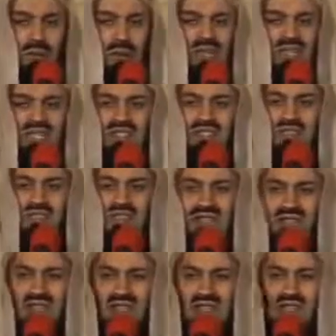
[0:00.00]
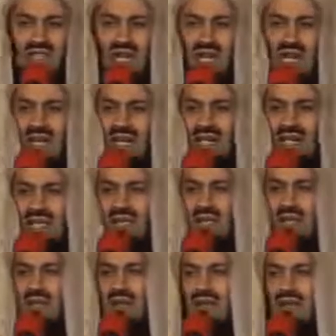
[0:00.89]
Breastfeed the child,
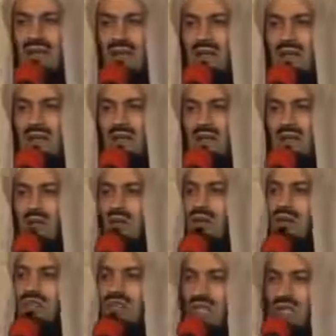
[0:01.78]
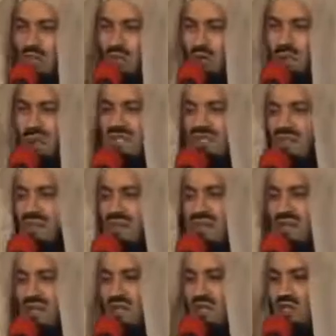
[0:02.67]
continue
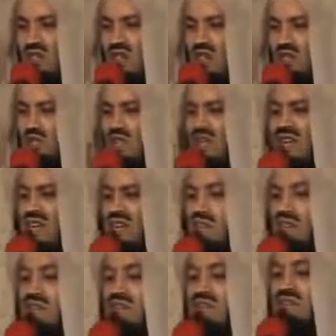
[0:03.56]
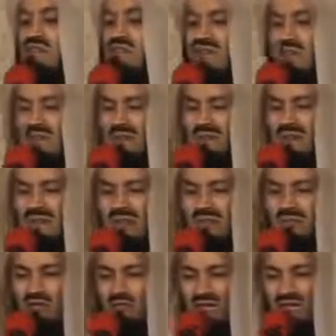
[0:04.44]
breastfeeding the child when you fear
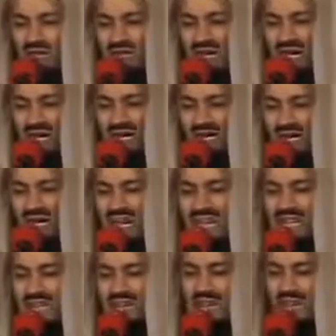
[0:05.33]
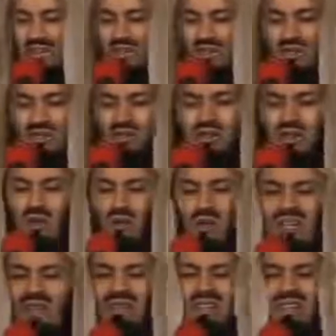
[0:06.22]
for the child, either because of
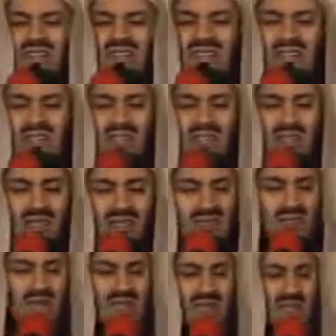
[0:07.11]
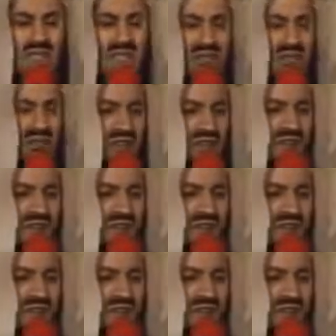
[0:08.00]
whatever reason creates that